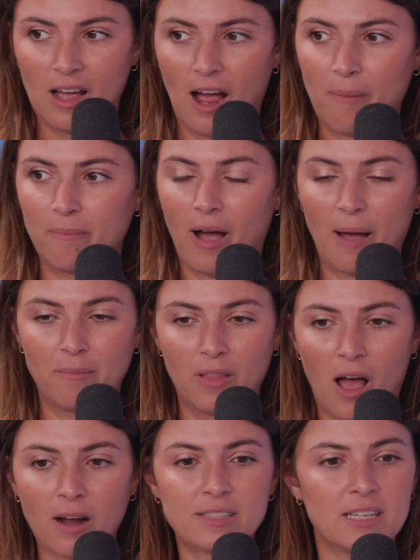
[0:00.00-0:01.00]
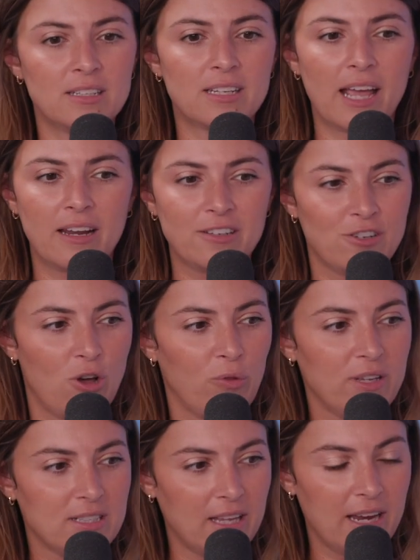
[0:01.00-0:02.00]
I'm, I'm locked into getting to know
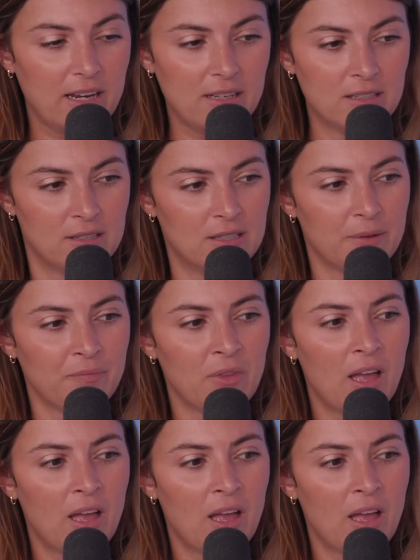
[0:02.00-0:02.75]
these ladies.